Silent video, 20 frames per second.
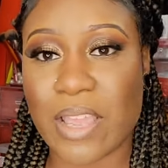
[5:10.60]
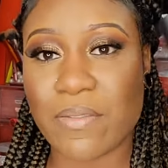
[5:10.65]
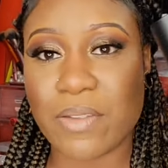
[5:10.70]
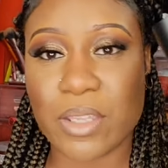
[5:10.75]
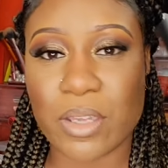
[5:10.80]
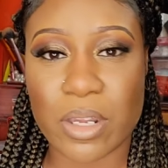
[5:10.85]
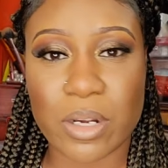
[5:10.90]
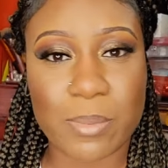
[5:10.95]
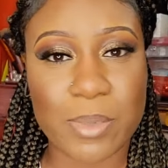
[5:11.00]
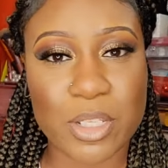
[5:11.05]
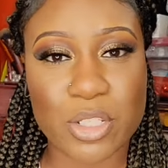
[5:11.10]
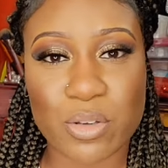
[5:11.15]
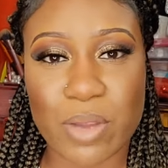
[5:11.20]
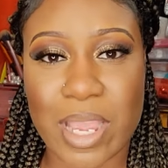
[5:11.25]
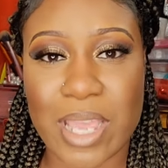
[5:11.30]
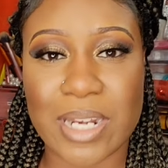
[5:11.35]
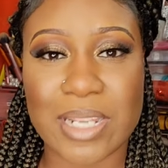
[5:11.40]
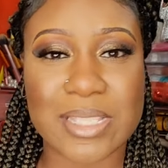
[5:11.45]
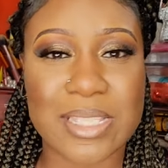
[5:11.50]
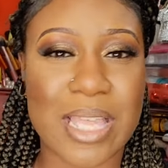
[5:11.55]
definitely going to be
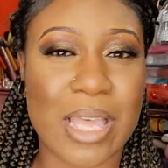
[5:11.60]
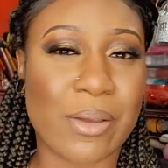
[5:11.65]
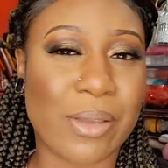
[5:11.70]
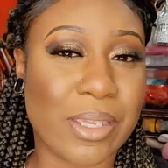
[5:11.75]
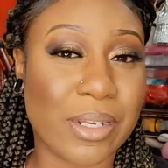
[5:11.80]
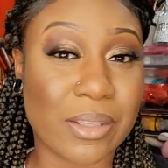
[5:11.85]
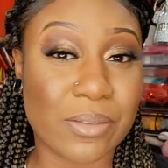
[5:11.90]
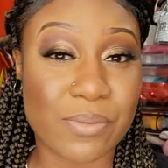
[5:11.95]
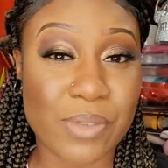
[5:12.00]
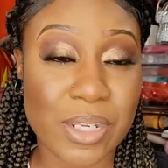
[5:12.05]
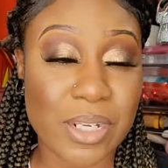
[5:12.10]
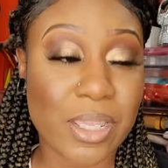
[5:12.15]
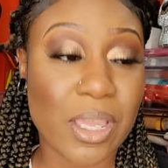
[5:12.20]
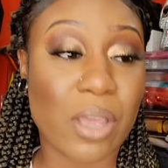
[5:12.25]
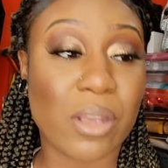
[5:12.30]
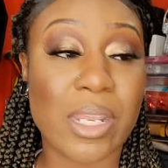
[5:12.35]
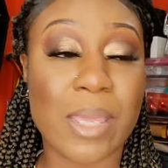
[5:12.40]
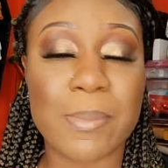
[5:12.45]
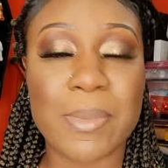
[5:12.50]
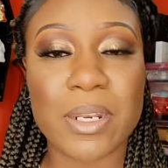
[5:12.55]
trying this out in a
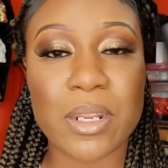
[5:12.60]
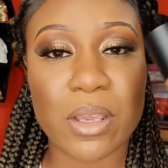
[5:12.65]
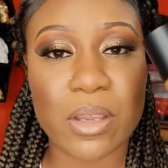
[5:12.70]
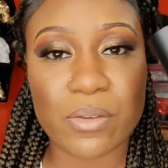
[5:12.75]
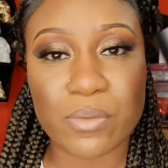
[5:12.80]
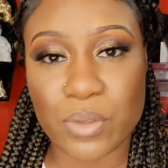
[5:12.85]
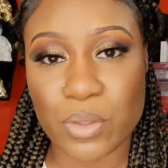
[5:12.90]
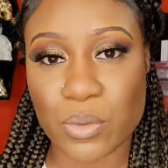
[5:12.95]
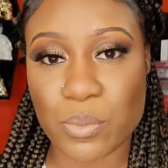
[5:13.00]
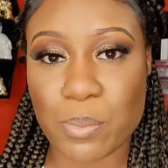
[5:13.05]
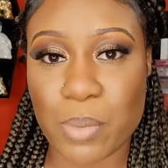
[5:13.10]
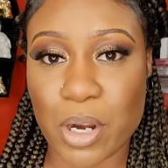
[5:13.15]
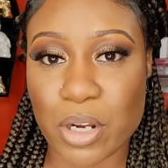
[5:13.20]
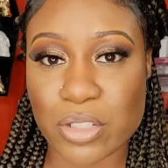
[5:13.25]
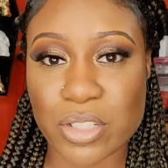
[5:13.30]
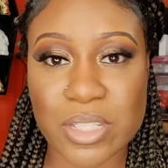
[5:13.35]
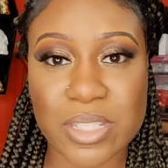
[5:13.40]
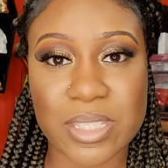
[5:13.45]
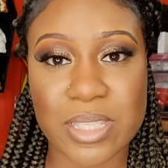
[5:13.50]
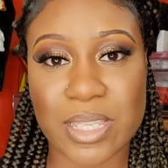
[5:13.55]
video let me know if you
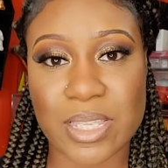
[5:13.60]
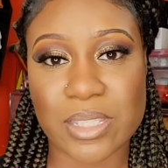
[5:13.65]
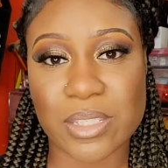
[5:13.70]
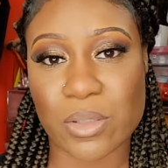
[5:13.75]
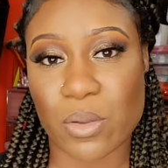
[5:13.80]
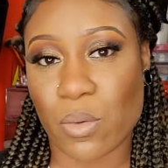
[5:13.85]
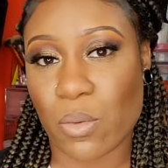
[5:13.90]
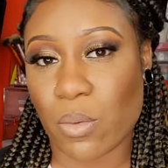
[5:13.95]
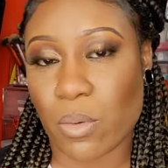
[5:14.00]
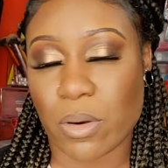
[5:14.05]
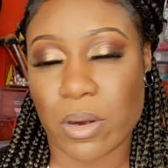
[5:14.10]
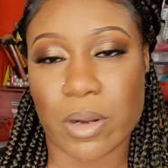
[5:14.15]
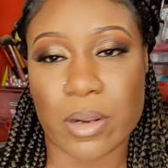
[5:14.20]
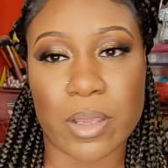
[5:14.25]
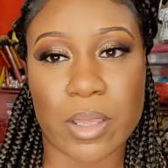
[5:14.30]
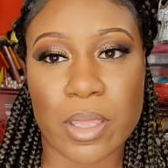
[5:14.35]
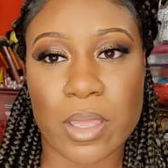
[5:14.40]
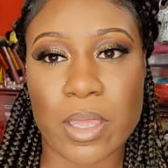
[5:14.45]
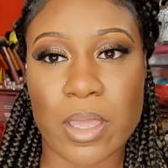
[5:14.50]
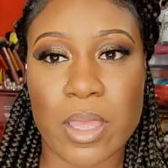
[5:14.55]
purchased this or